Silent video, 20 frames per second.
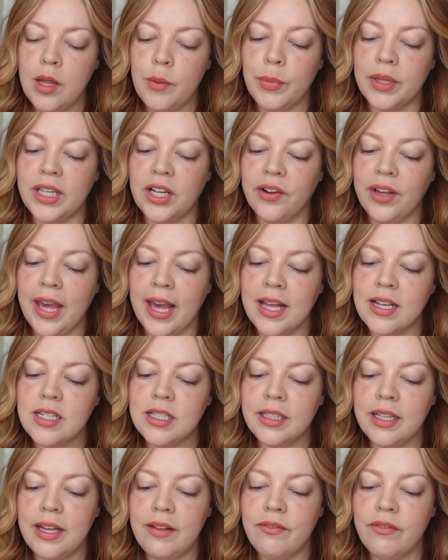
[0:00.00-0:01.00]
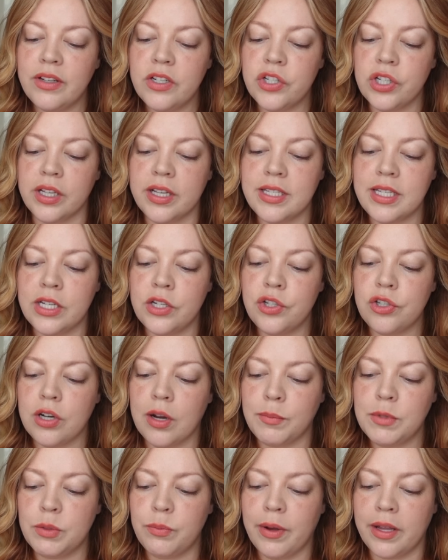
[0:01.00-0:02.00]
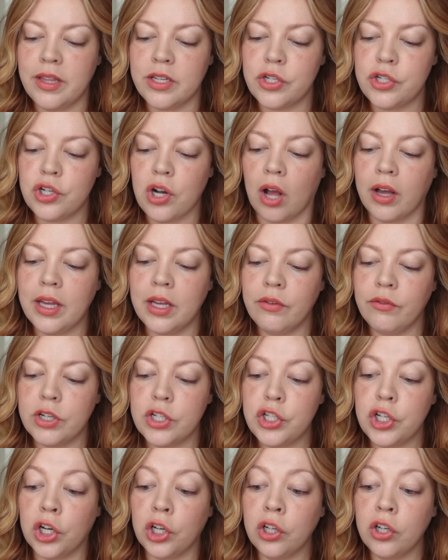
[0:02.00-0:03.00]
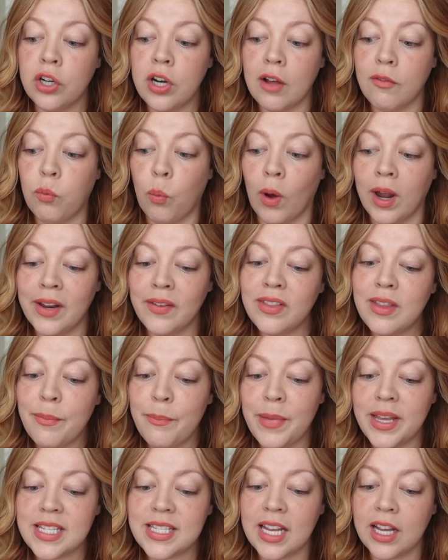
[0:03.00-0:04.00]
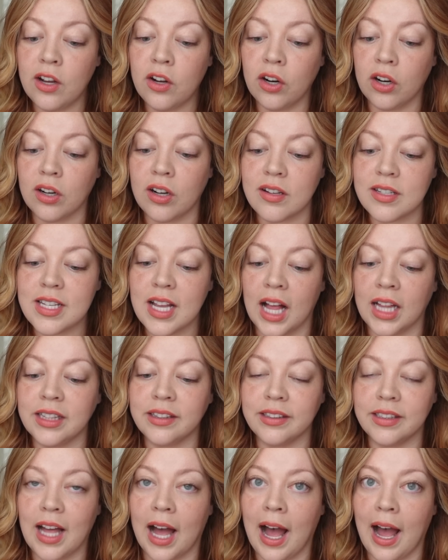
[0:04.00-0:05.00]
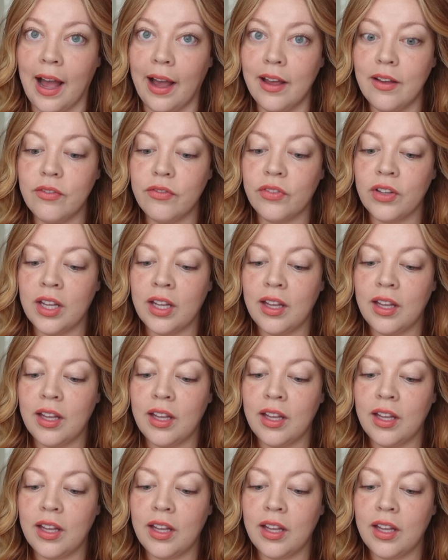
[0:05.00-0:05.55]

But their candlelight vigil is interrupted by the shocking return of one of the missing girls alive.